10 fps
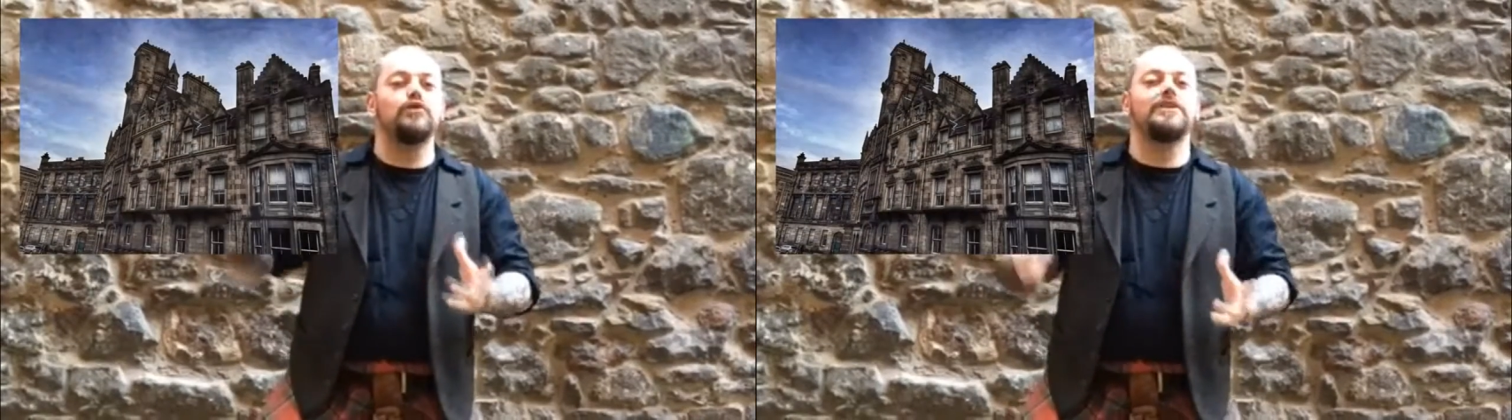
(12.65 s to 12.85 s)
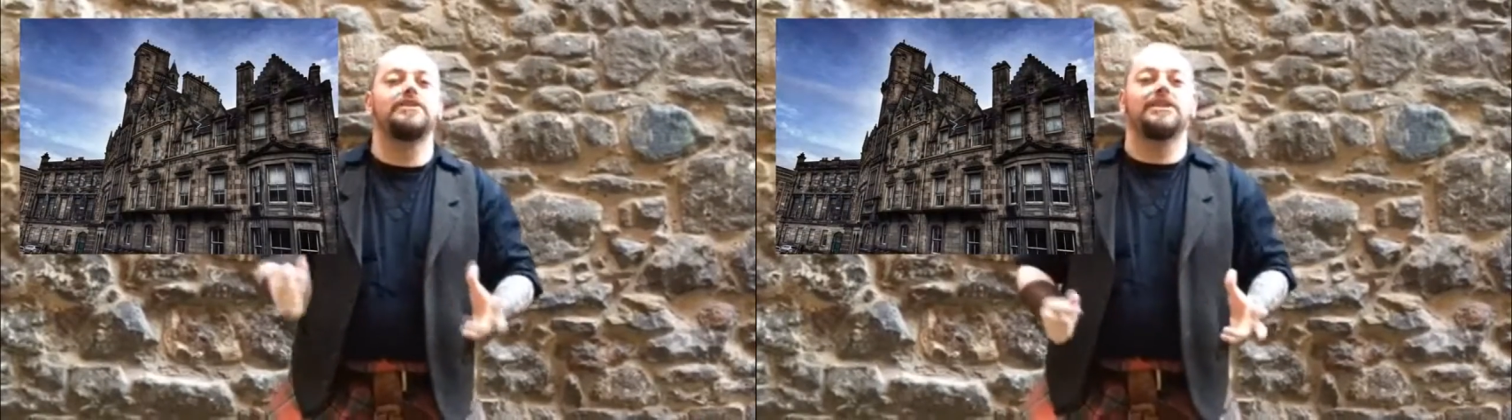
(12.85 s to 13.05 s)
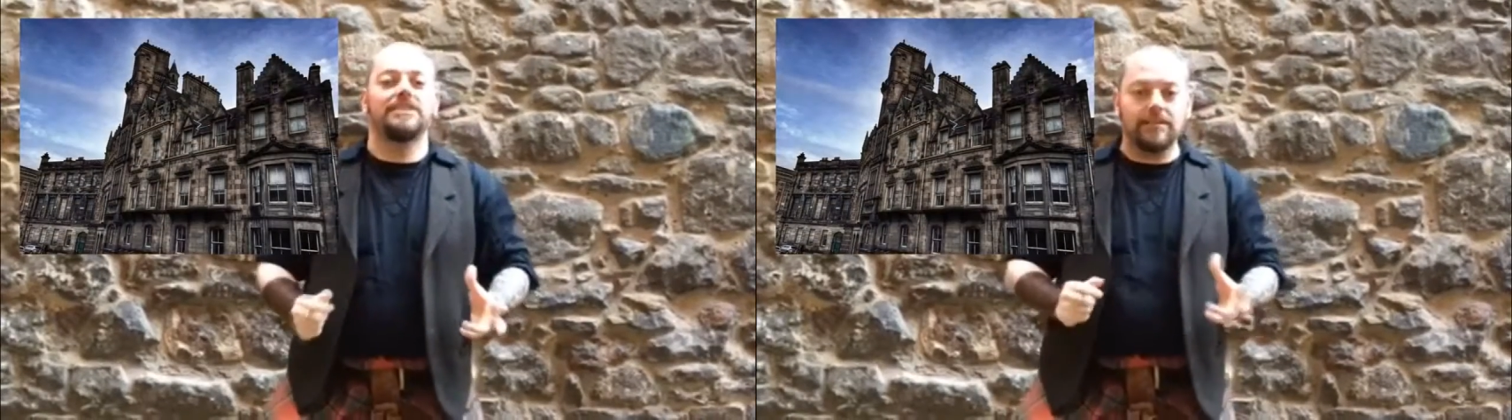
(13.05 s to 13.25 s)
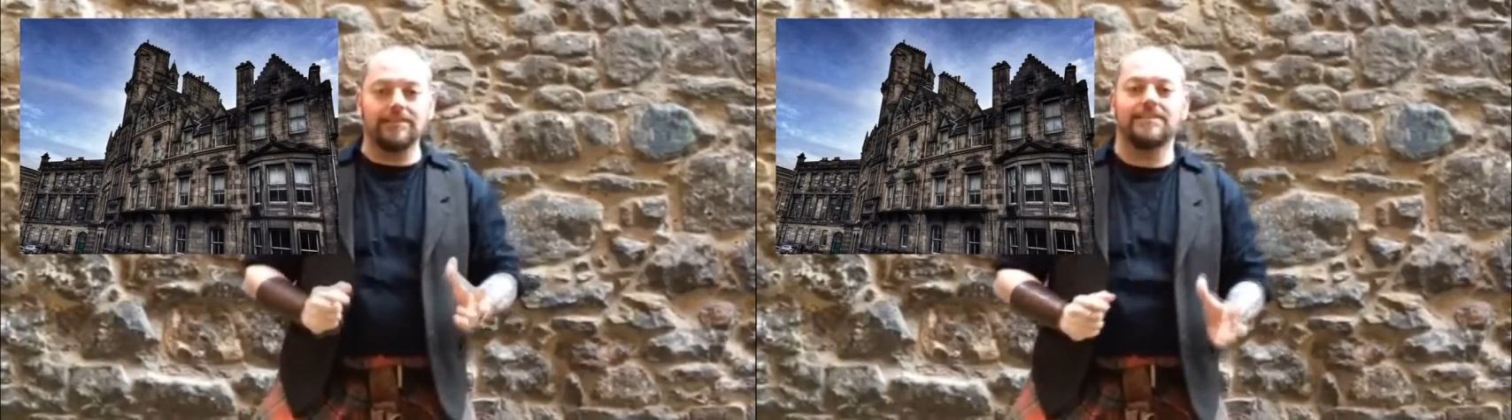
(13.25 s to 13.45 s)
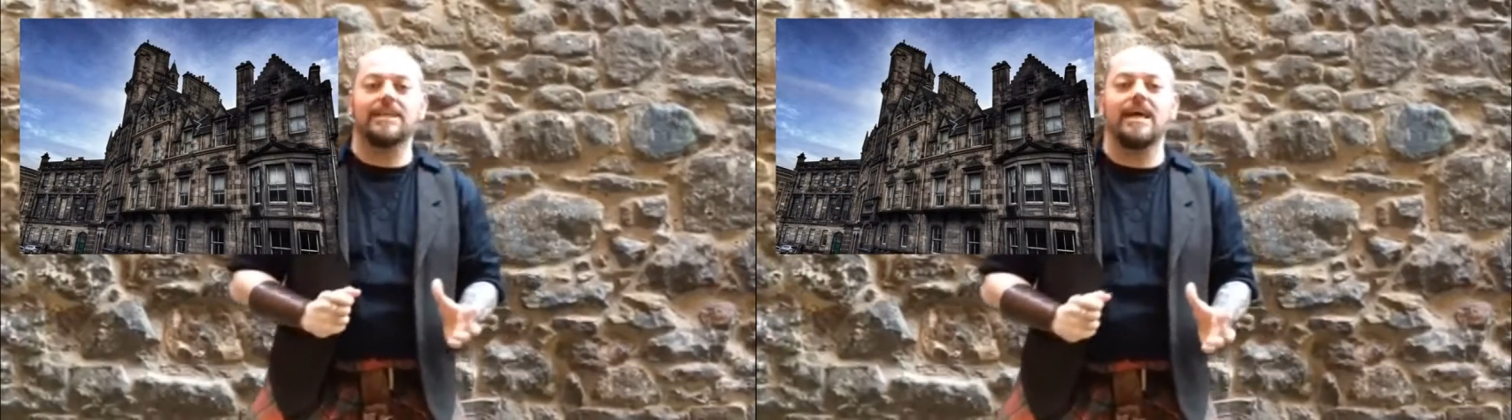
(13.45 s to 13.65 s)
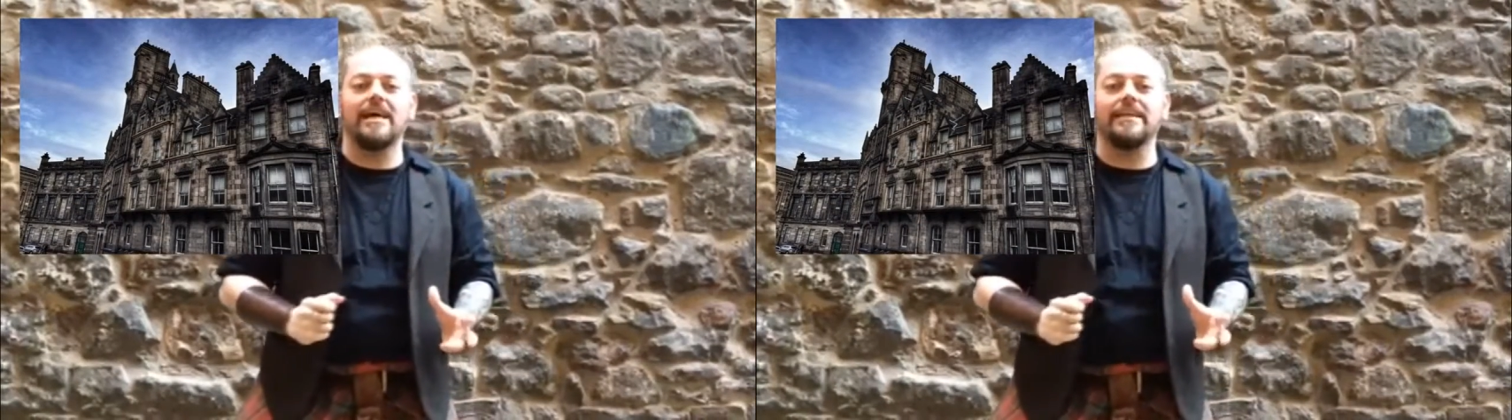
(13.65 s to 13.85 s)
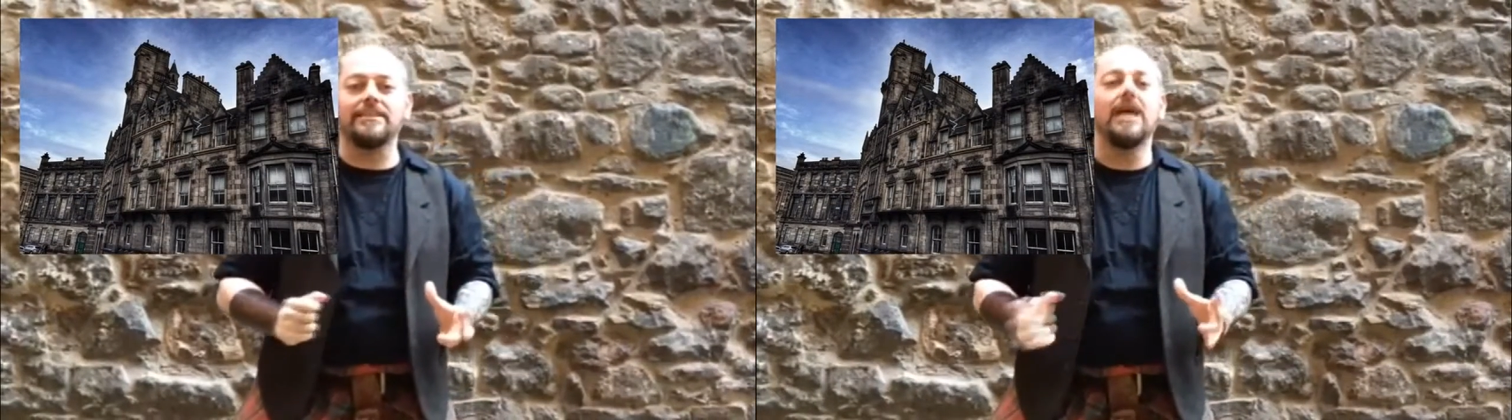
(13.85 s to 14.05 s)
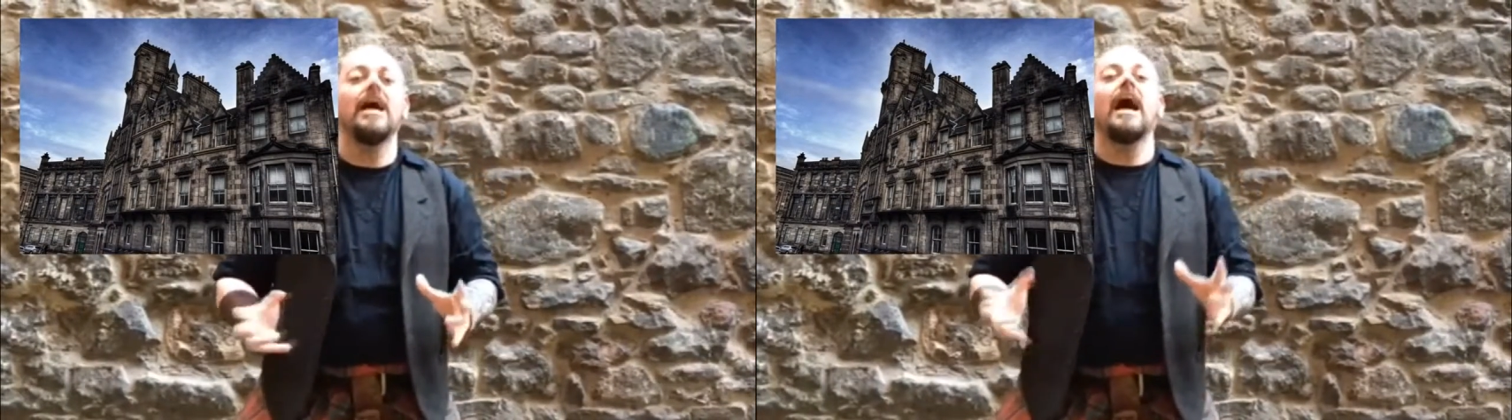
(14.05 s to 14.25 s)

reaching to the skies,